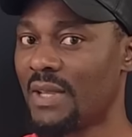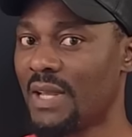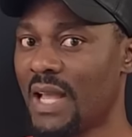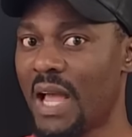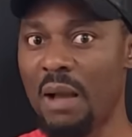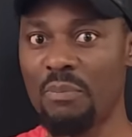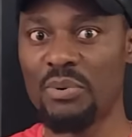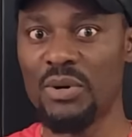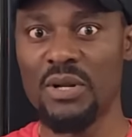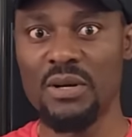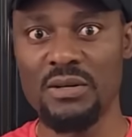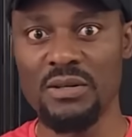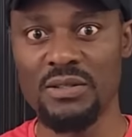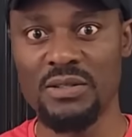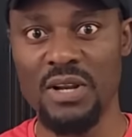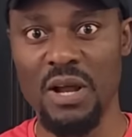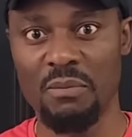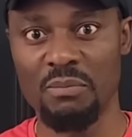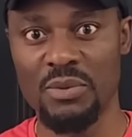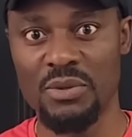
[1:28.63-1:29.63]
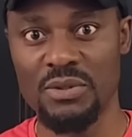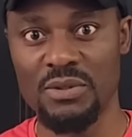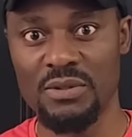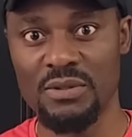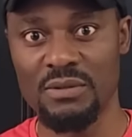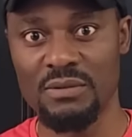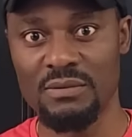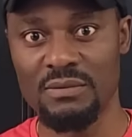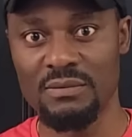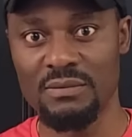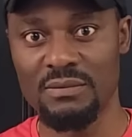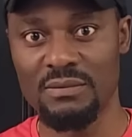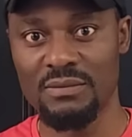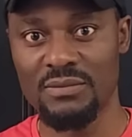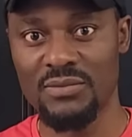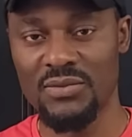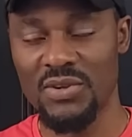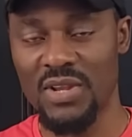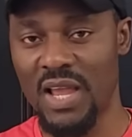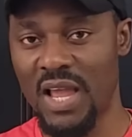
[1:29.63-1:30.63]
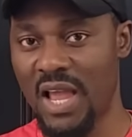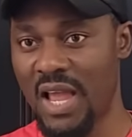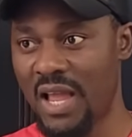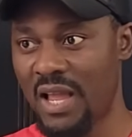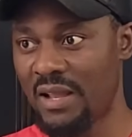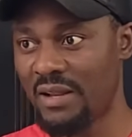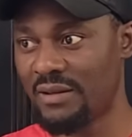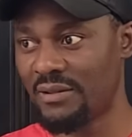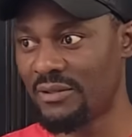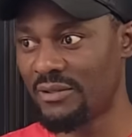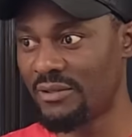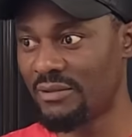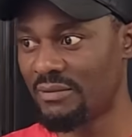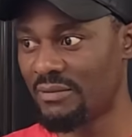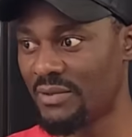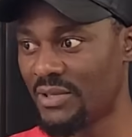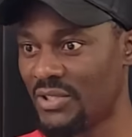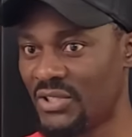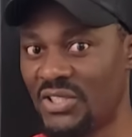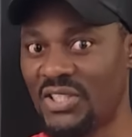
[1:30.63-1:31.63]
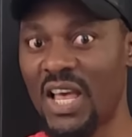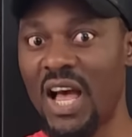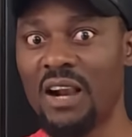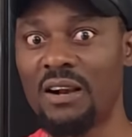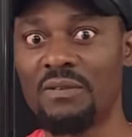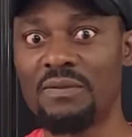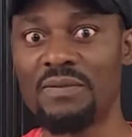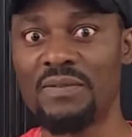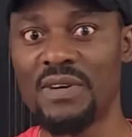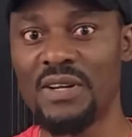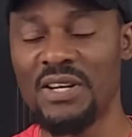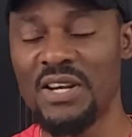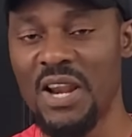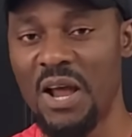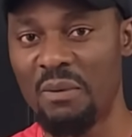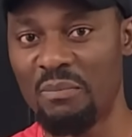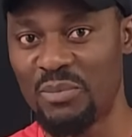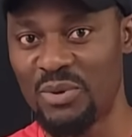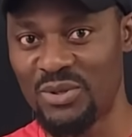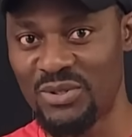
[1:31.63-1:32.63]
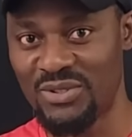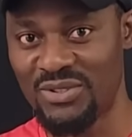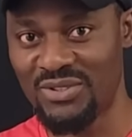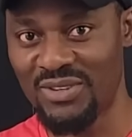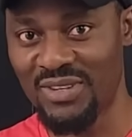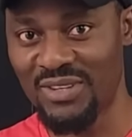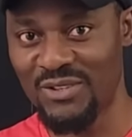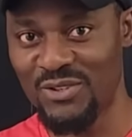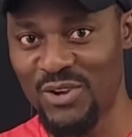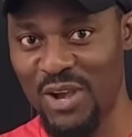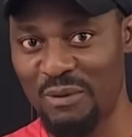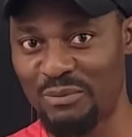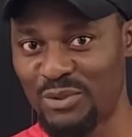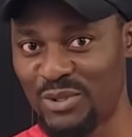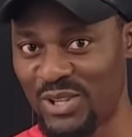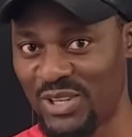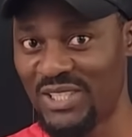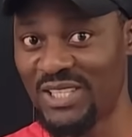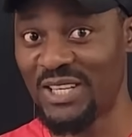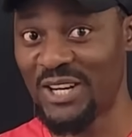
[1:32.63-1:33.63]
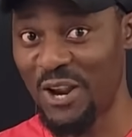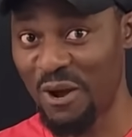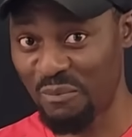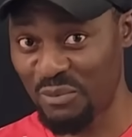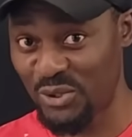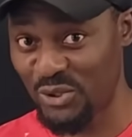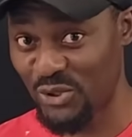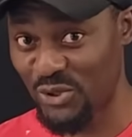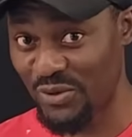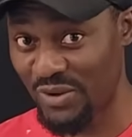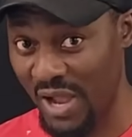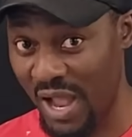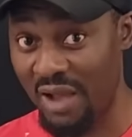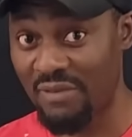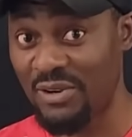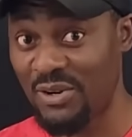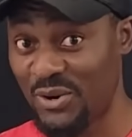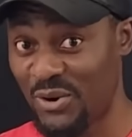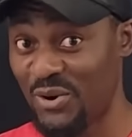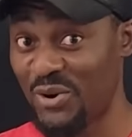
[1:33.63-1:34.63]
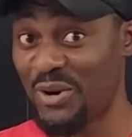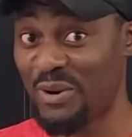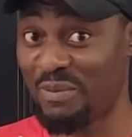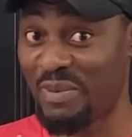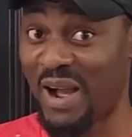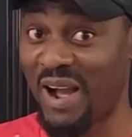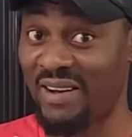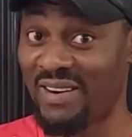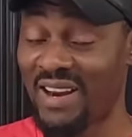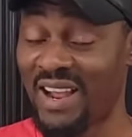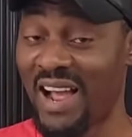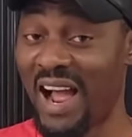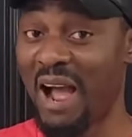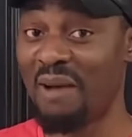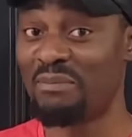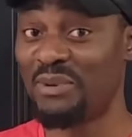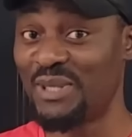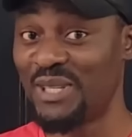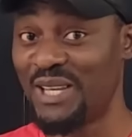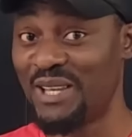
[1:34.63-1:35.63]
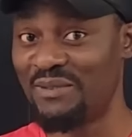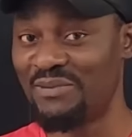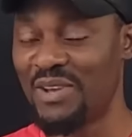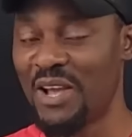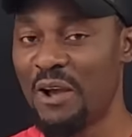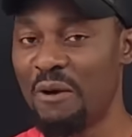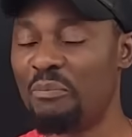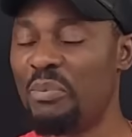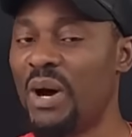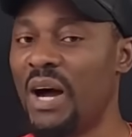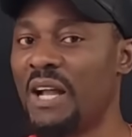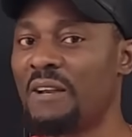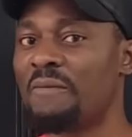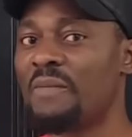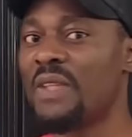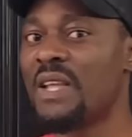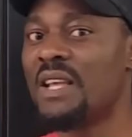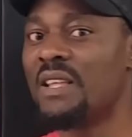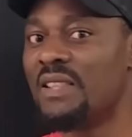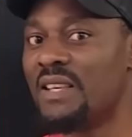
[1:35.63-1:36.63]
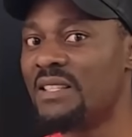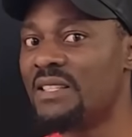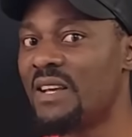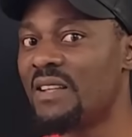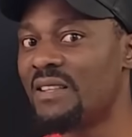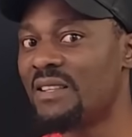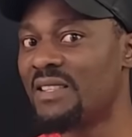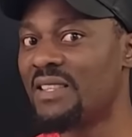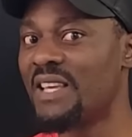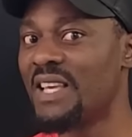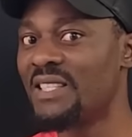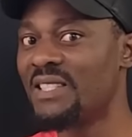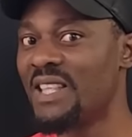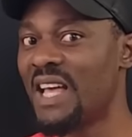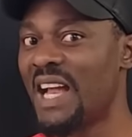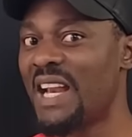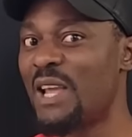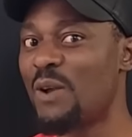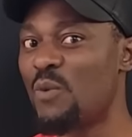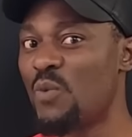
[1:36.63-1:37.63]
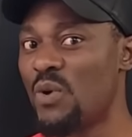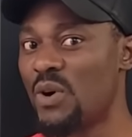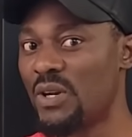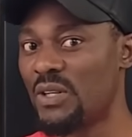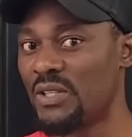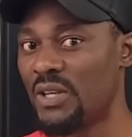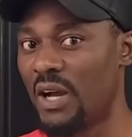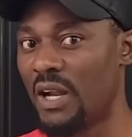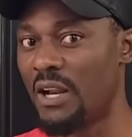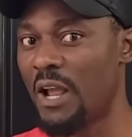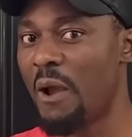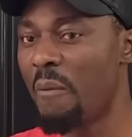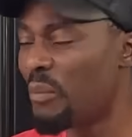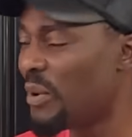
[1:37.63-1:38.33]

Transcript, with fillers: Kaprekar's numbers and self numbers. These are numbers you haven't heard about, I believe, but these are the things that he worked on.